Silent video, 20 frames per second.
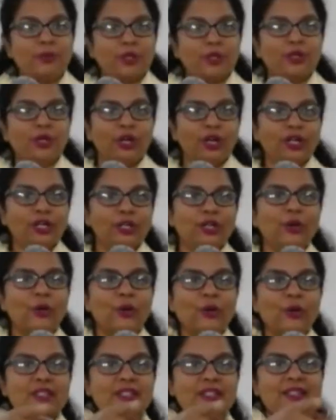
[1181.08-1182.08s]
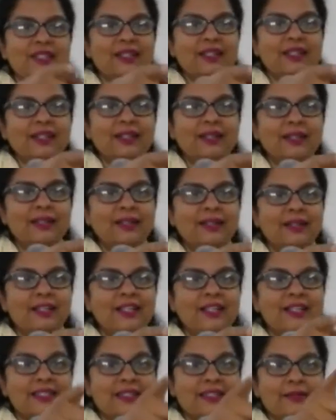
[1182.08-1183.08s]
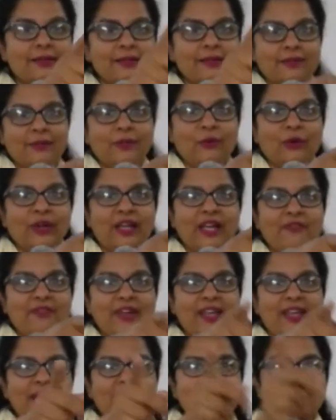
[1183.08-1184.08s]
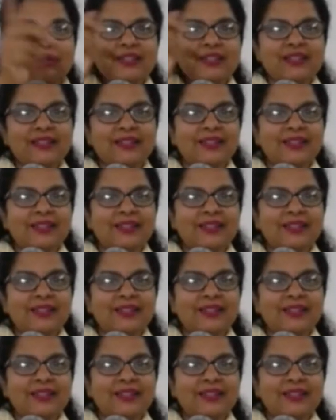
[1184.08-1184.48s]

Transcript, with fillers: with god close okay very good